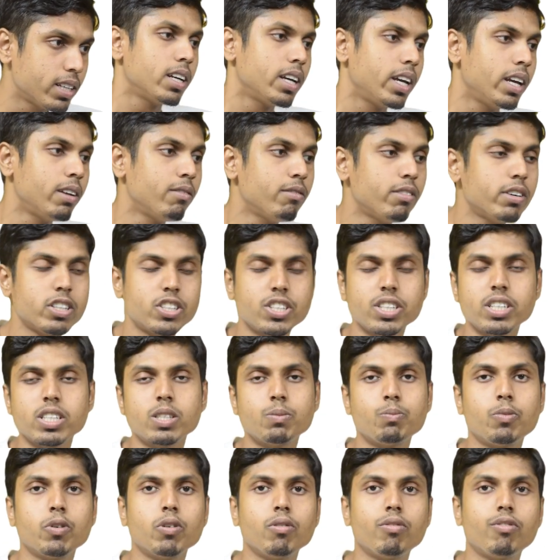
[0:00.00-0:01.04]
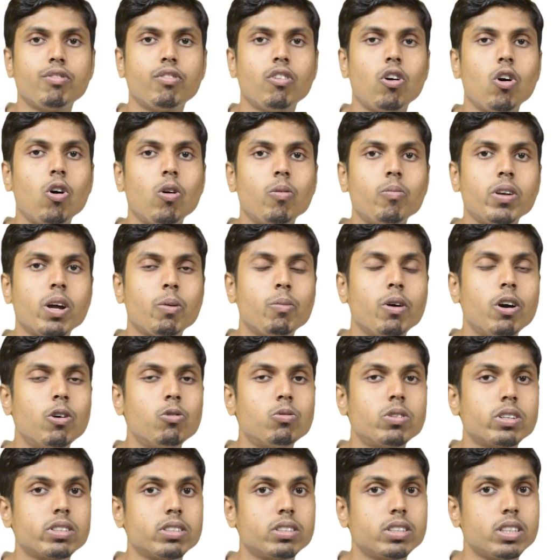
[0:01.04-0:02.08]
Inversion is performed
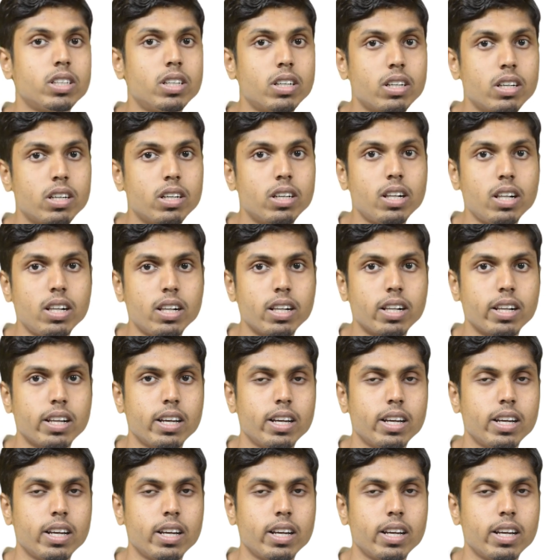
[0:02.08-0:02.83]
about a circle,